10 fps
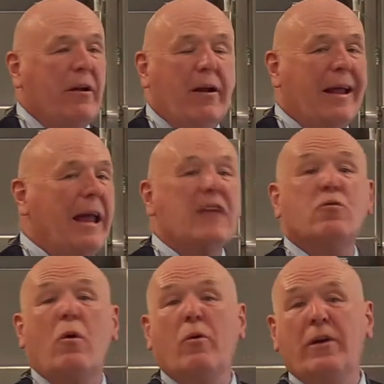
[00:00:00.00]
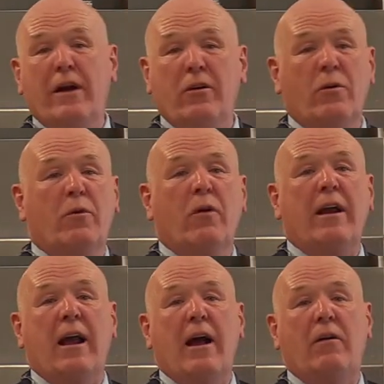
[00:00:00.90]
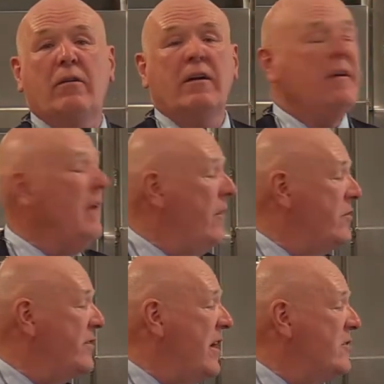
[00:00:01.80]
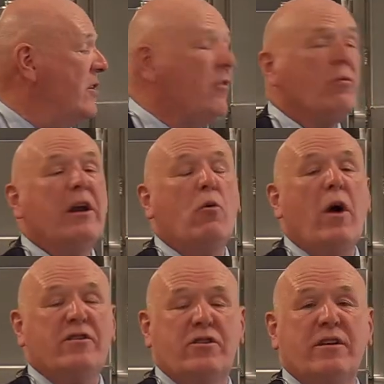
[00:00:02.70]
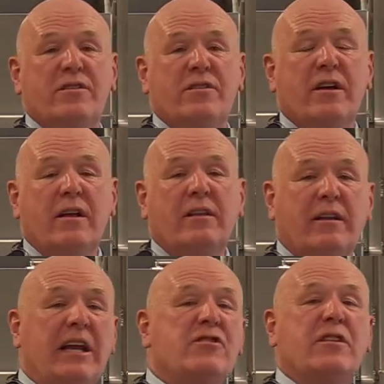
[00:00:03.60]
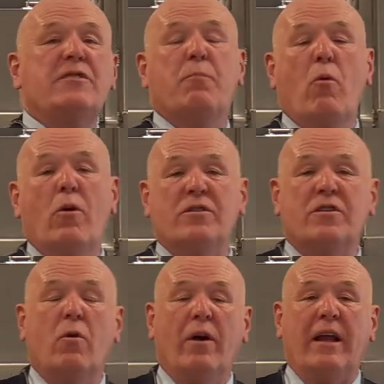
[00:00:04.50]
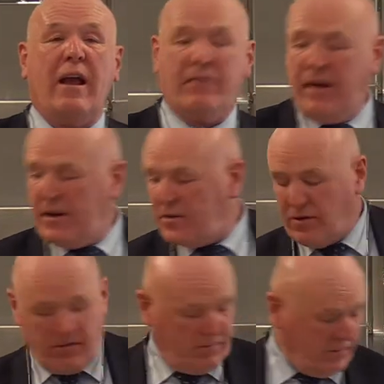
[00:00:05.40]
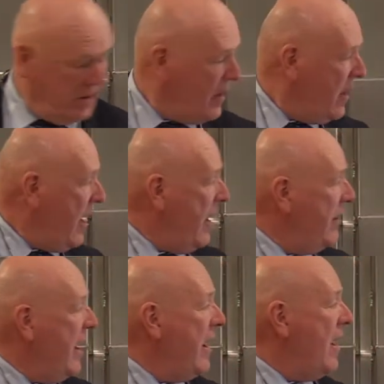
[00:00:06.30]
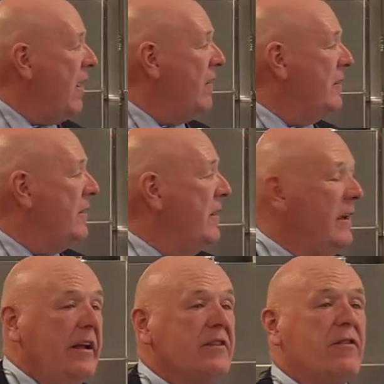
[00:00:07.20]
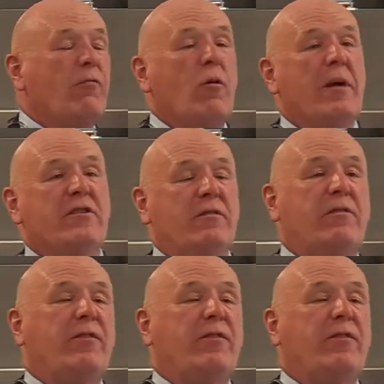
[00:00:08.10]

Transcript: hearing. That's what we're here doing right now. And there's essentially three questions that each of these boards is going to have to answer. And they are, is the formation of a